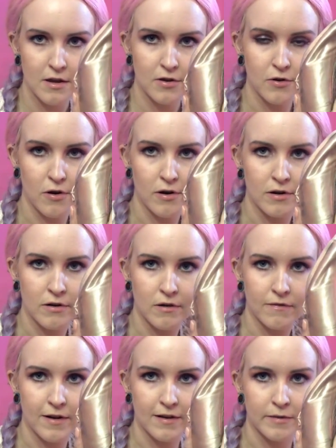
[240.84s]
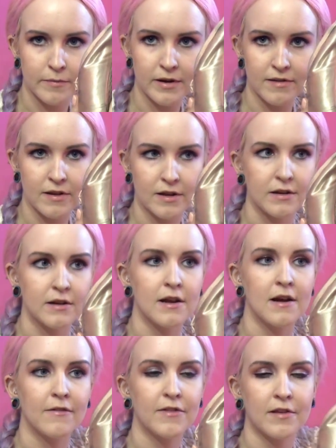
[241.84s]
got a lot of flexibility in it
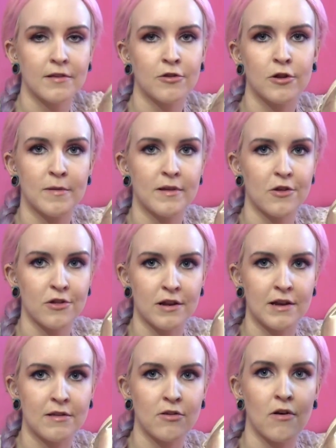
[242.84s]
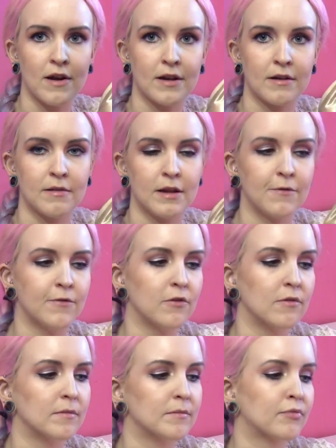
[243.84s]
now. This shoe is actually dying, if
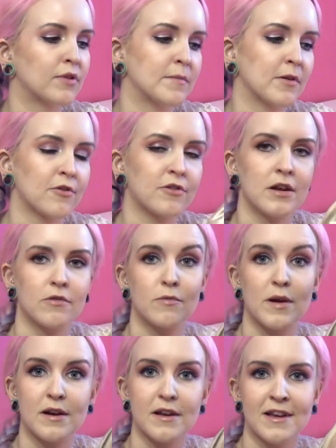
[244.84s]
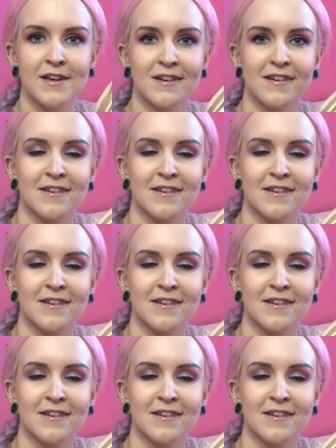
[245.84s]
not pretty much dead already.